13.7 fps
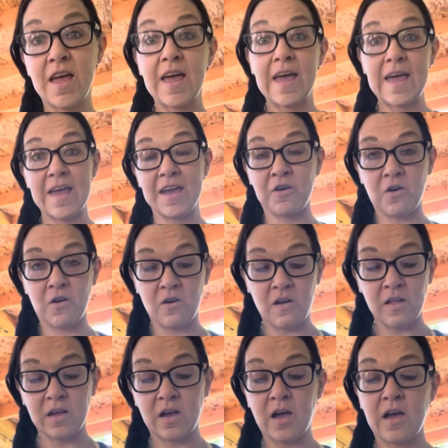Hey
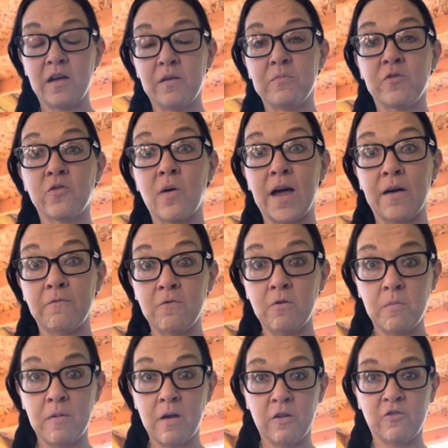girl, so I have to
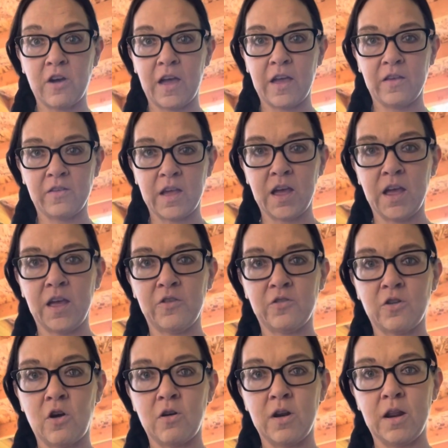apologize. I
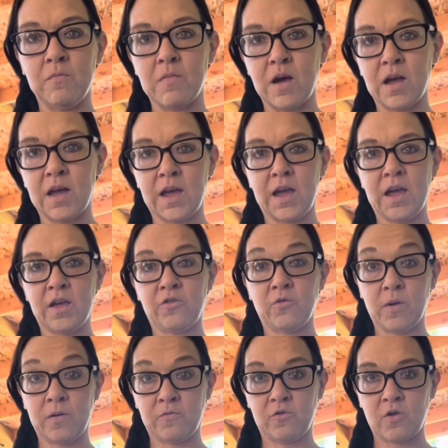started my
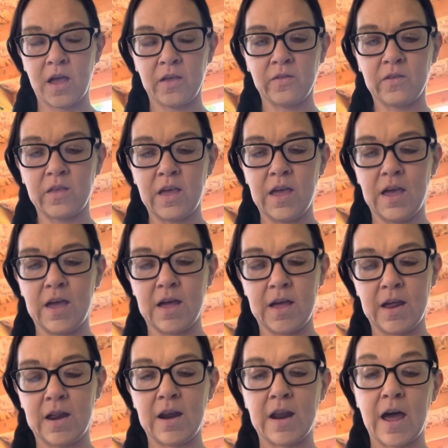Swift dress
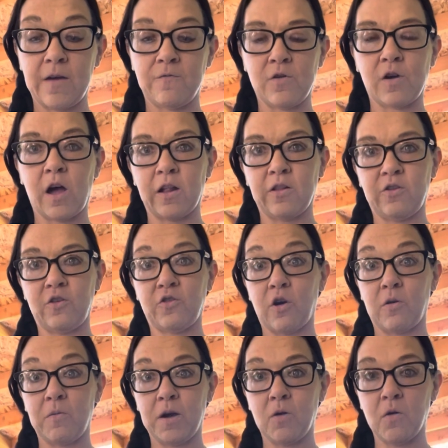and I forgot to
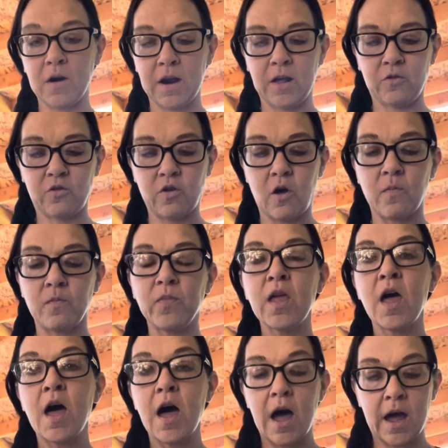start recording. So
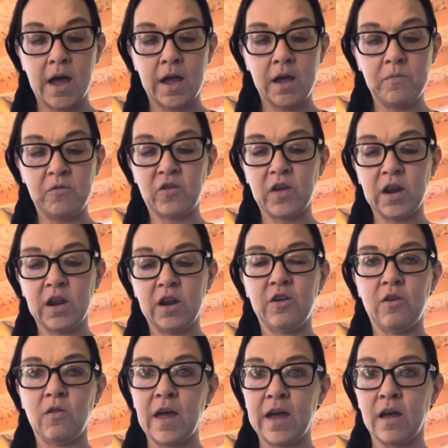I am just gonna
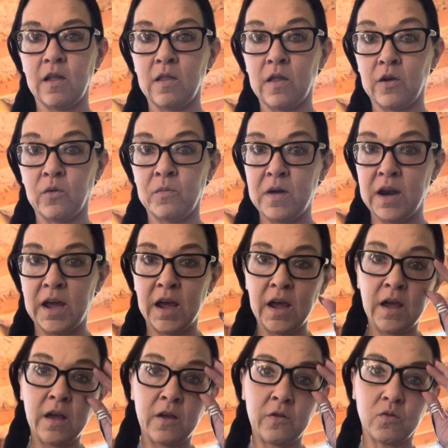do like a little
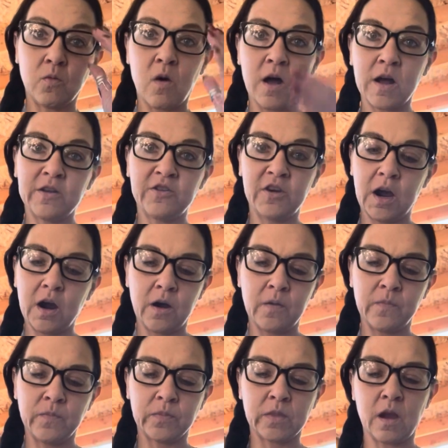mini swatch here.
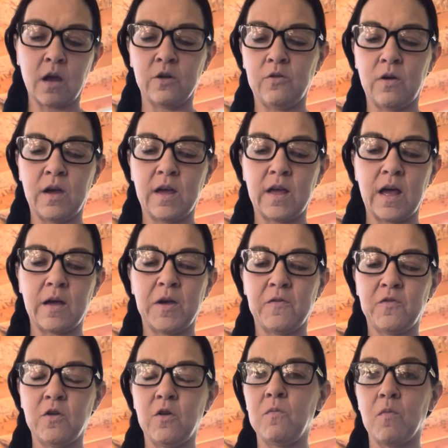I'll do it, you
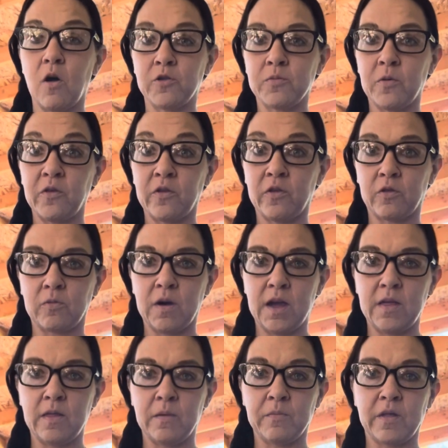have to do multiples of
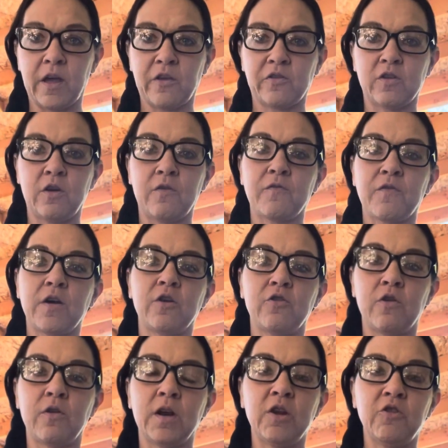3, then plus 2 for your
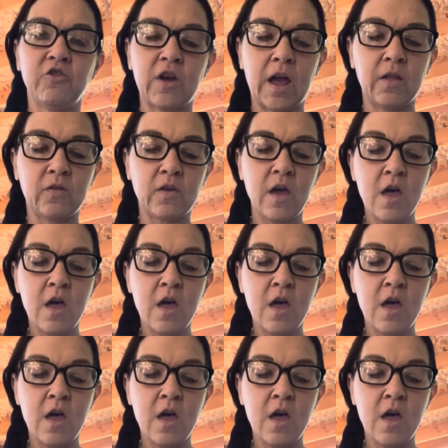turning chains.